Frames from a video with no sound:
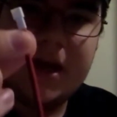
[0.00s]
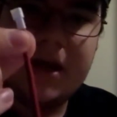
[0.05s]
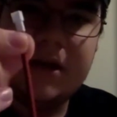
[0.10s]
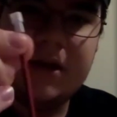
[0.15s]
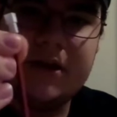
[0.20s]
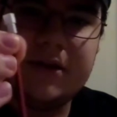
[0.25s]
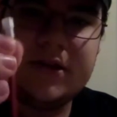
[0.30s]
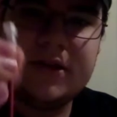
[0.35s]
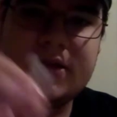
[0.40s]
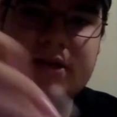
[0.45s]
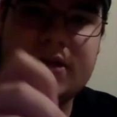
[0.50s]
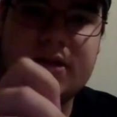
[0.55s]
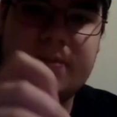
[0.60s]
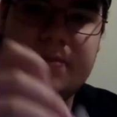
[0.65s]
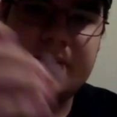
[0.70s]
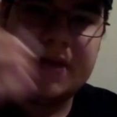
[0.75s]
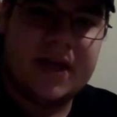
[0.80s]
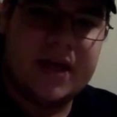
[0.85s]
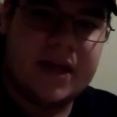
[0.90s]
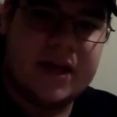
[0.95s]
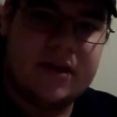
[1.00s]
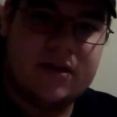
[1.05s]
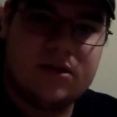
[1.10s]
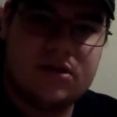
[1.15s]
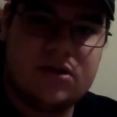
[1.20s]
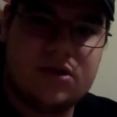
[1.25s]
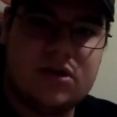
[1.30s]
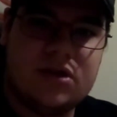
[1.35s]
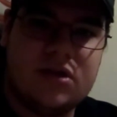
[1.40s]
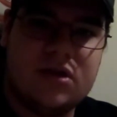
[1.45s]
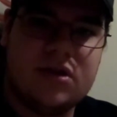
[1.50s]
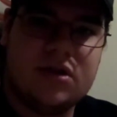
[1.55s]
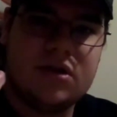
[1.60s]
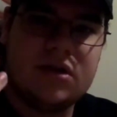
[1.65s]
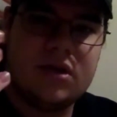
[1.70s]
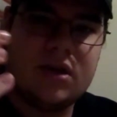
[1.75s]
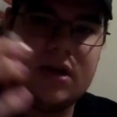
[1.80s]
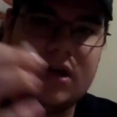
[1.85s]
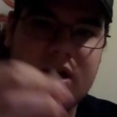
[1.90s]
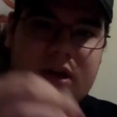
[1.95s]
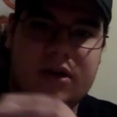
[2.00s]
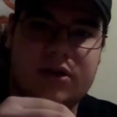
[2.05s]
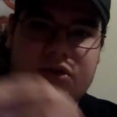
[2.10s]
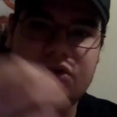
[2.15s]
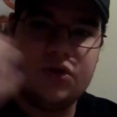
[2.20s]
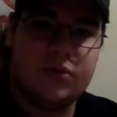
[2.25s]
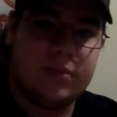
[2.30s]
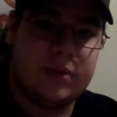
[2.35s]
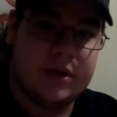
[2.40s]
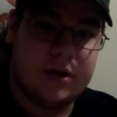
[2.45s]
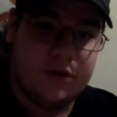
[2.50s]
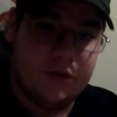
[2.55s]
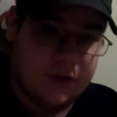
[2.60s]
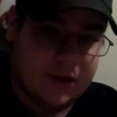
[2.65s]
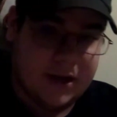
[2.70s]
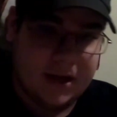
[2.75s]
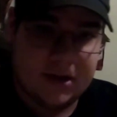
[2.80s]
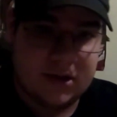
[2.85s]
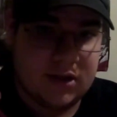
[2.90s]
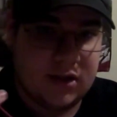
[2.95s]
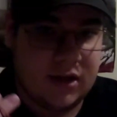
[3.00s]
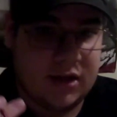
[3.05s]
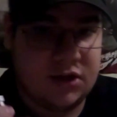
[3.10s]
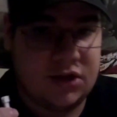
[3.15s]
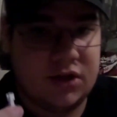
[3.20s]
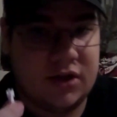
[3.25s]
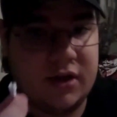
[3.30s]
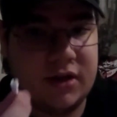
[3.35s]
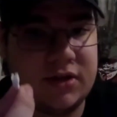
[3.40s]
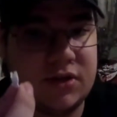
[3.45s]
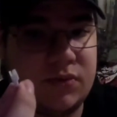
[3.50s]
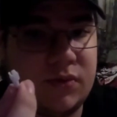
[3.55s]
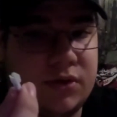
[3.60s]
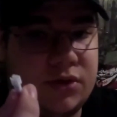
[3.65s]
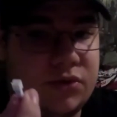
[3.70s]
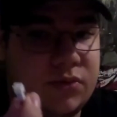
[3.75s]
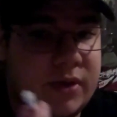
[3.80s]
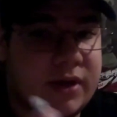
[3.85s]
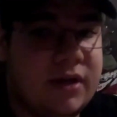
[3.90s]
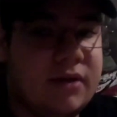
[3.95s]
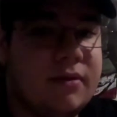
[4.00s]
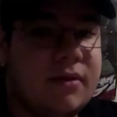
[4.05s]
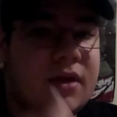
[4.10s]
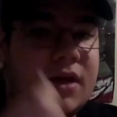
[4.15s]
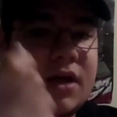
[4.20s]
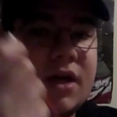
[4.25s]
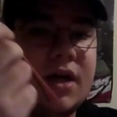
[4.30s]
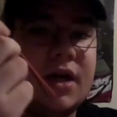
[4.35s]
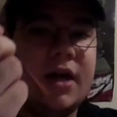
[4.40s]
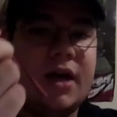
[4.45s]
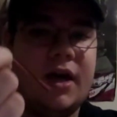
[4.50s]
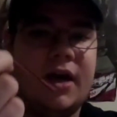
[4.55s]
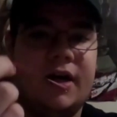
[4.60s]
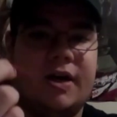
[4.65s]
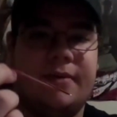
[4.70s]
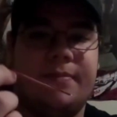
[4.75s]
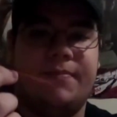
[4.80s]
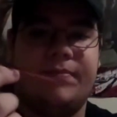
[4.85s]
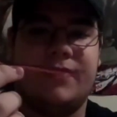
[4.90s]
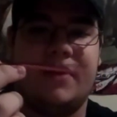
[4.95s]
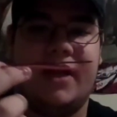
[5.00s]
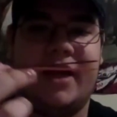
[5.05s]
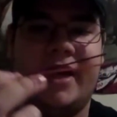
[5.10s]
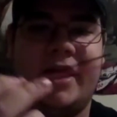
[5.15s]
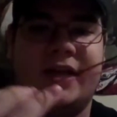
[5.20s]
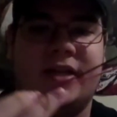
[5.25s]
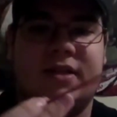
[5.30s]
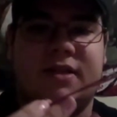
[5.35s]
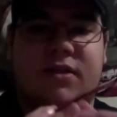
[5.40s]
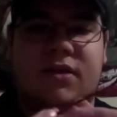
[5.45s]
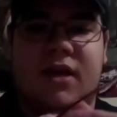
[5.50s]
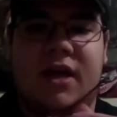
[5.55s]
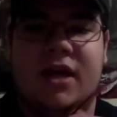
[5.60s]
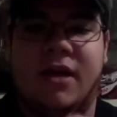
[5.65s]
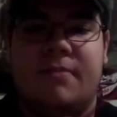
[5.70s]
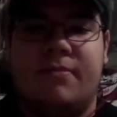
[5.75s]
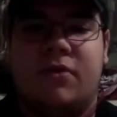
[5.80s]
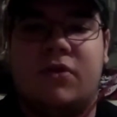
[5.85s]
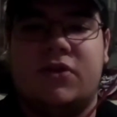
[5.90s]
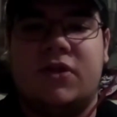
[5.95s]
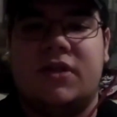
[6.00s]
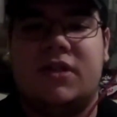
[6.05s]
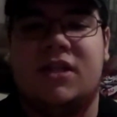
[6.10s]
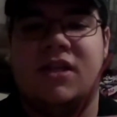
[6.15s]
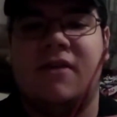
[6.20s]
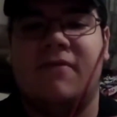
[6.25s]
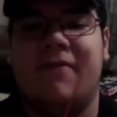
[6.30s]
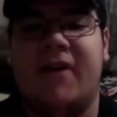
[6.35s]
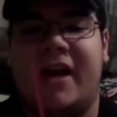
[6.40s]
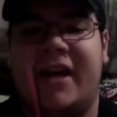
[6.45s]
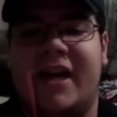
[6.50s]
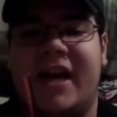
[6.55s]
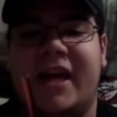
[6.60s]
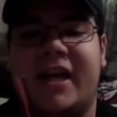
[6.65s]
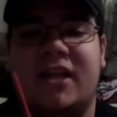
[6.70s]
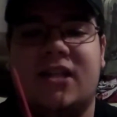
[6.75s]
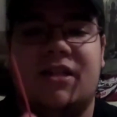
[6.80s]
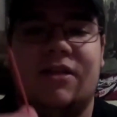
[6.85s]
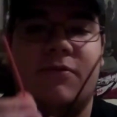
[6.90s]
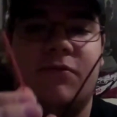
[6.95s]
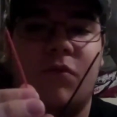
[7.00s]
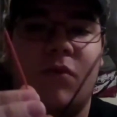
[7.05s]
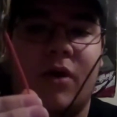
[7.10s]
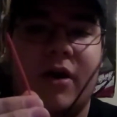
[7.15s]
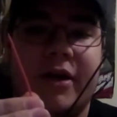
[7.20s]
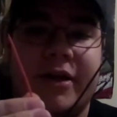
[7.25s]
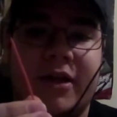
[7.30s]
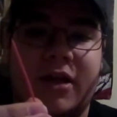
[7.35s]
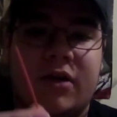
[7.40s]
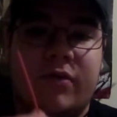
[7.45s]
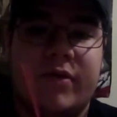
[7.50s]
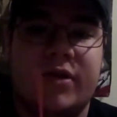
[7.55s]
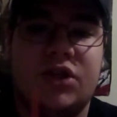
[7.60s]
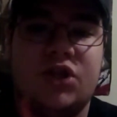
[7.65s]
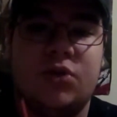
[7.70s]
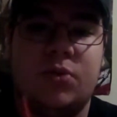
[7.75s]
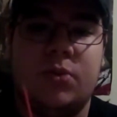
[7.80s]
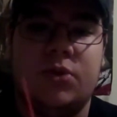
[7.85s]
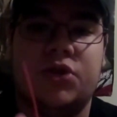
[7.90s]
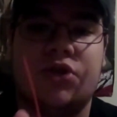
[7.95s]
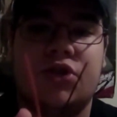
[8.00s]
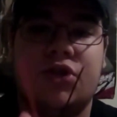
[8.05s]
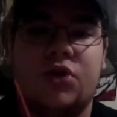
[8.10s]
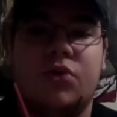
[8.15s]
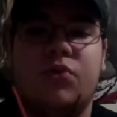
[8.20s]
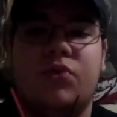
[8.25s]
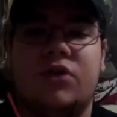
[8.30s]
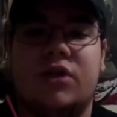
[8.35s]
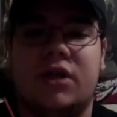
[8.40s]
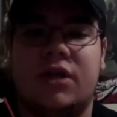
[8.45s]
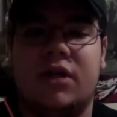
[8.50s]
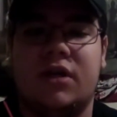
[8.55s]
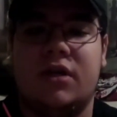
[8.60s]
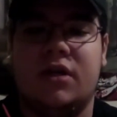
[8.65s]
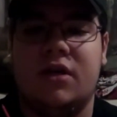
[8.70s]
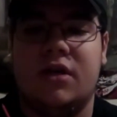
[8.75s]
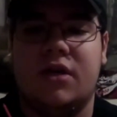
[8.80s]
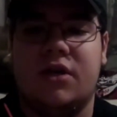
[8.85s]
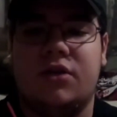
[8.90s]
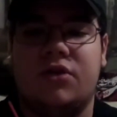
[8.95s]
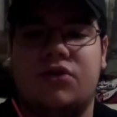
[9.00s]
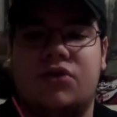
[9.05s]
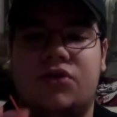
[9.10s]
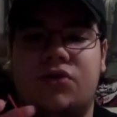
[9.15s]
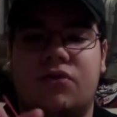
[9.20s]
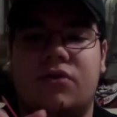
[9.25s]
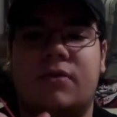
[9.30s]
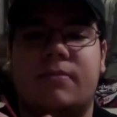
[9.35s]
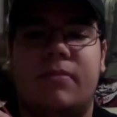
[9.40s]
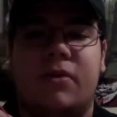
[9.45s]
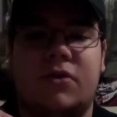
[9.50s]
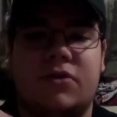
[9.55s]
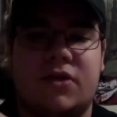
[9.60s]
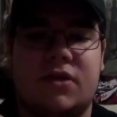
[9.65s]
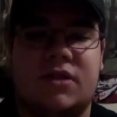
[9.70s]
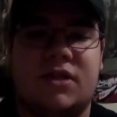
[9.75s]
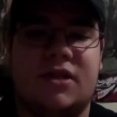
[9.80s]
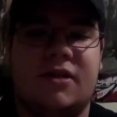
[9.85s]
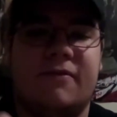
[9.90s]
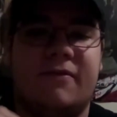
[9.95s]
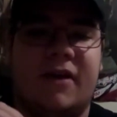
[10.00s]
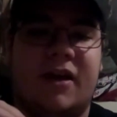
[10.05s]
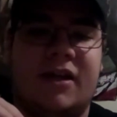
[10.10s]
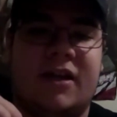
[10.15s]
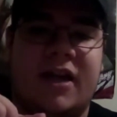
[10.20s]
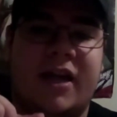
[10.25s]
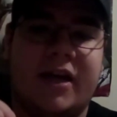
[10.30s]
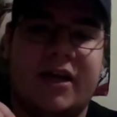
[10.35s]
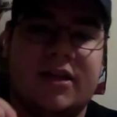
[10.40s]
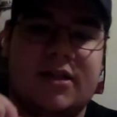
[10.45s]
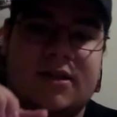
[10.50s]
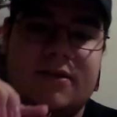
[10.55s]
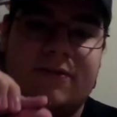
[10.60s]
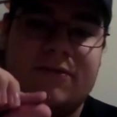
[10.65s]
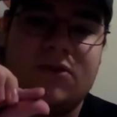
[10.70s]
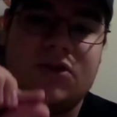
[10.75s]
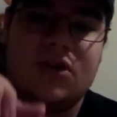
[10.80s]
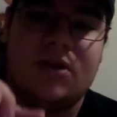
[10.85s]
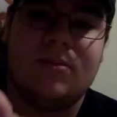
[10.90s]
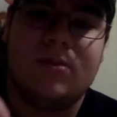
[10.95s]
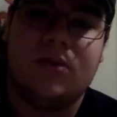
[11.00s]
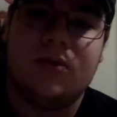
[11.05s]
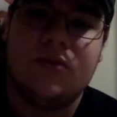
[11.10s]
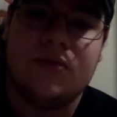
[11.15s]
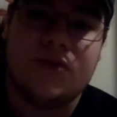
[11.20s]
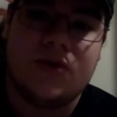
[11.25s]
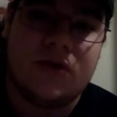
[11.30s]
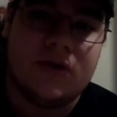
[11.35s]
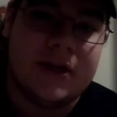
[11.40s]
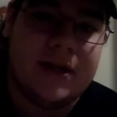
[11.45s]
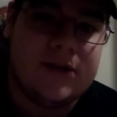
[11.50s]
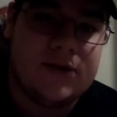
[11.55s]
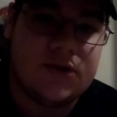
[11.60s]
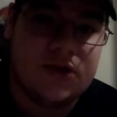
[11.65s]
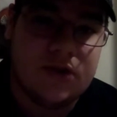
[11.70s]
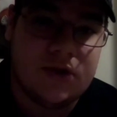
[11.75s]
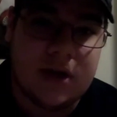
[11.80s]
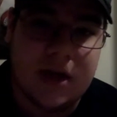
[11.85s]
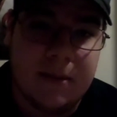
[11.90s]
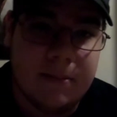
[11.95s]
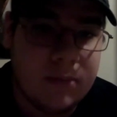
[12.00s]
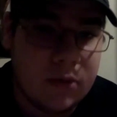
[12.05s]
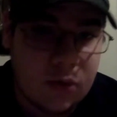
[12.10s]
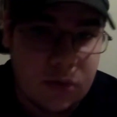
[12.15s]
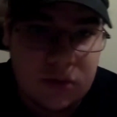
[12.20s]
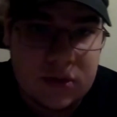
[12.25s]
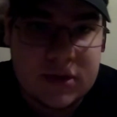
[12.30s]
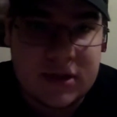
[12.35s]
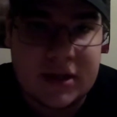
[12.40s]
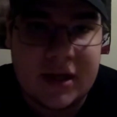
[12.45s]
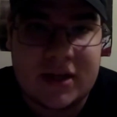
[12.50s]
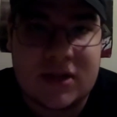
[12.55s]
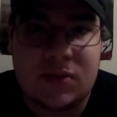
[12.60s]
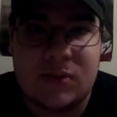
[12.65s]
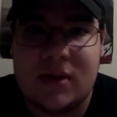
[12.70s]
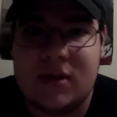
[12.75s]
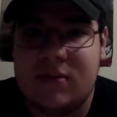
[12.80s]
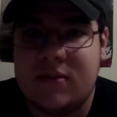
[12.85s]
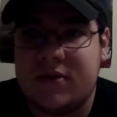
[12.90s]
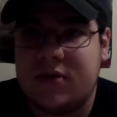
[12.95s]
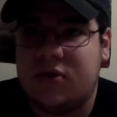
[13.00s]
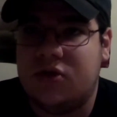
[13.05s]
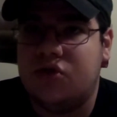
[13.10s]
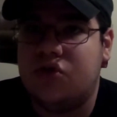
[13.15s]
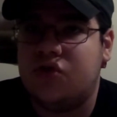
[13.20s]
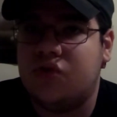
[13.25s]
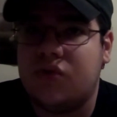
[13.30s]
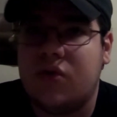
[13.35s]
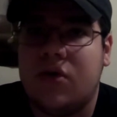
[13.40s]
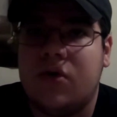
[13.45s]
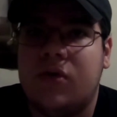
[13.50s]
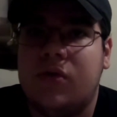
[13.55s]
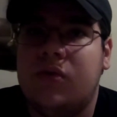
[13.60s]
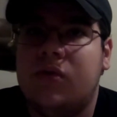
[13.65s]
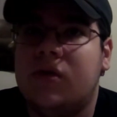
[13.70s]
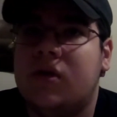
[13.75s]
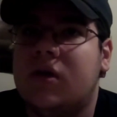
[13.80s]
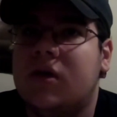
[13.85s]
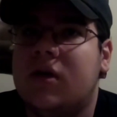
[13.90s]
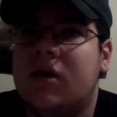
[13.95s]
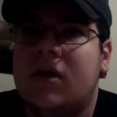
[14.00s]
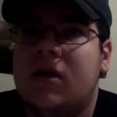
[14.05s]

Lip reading: this is a PH 2.0 connector in case you guys are wondering, has a positive and negative wire which you would solder to the positive and negative terminals on a circuit board. That's whether it's on a drone.